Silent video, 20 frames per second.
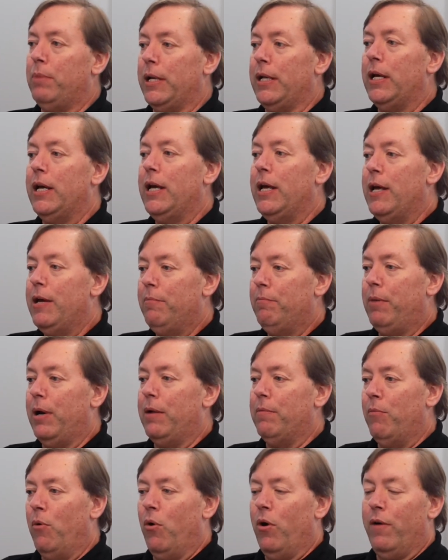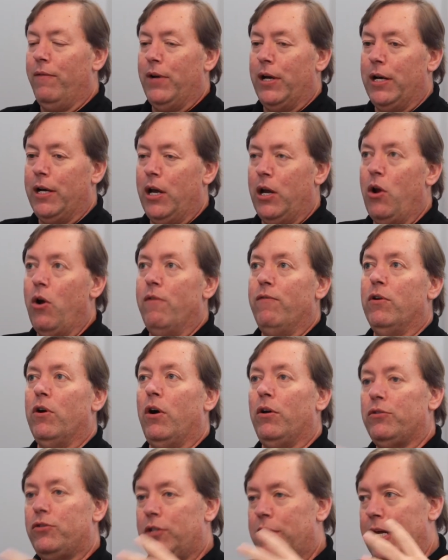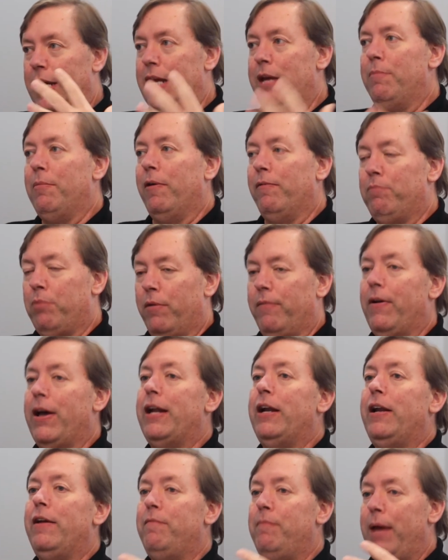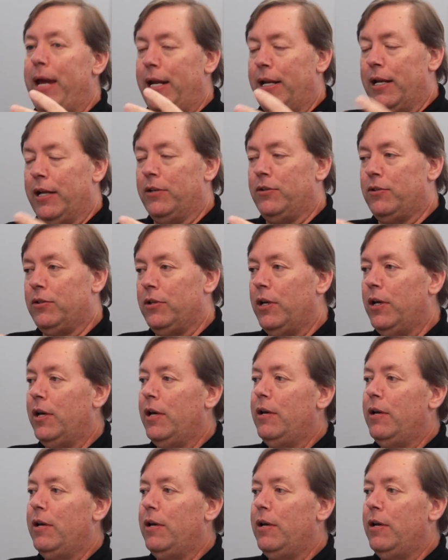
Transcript: but more of an overall scheme of preventative maintenance,